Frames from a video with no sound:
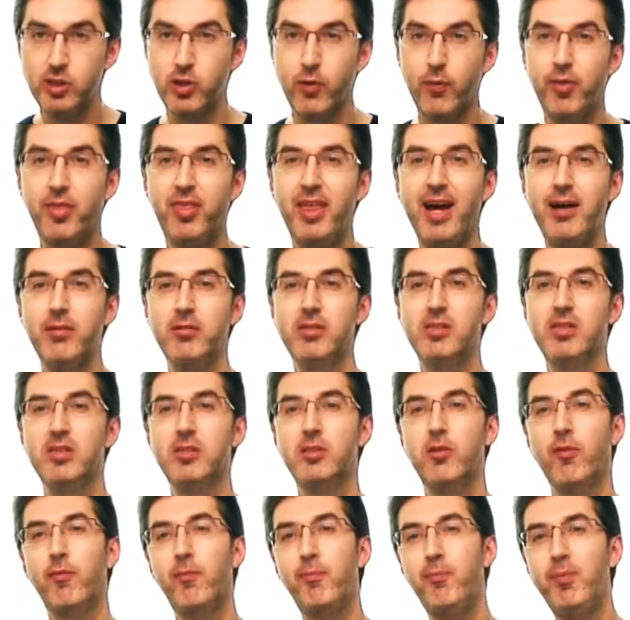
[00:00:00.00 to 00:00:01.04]
So
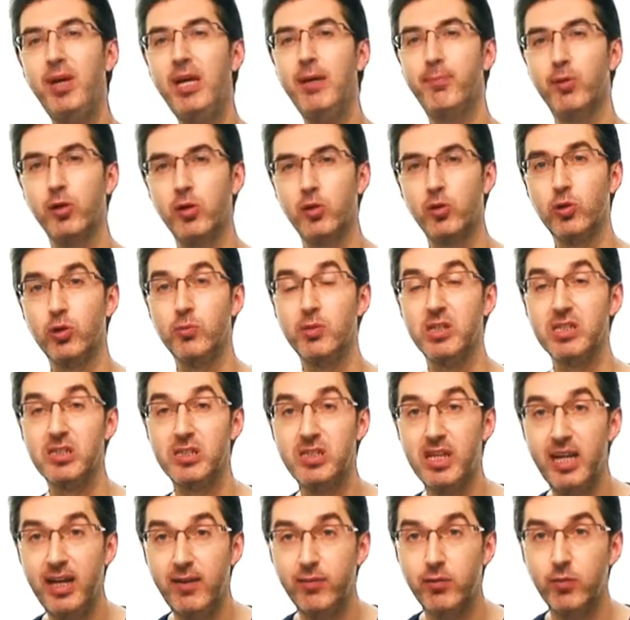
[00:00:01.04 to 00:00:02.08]
thousands of people could be
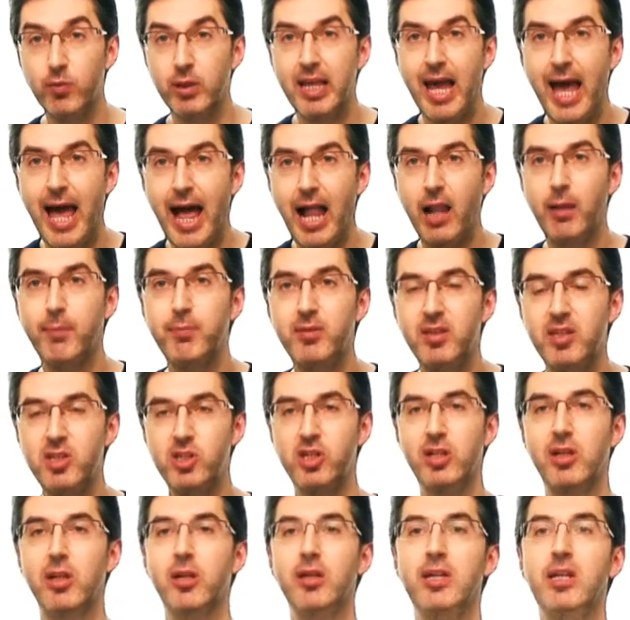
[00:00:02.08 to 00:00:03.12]
saved with Help
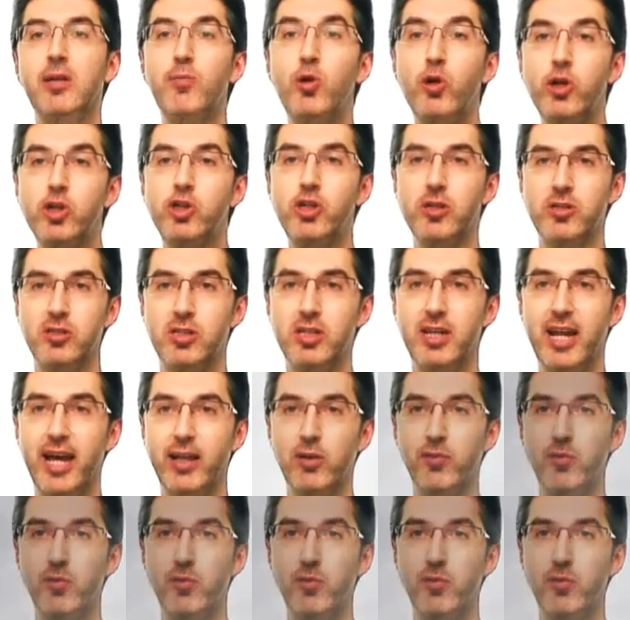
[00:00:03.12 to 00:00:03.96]
Digital and Emergency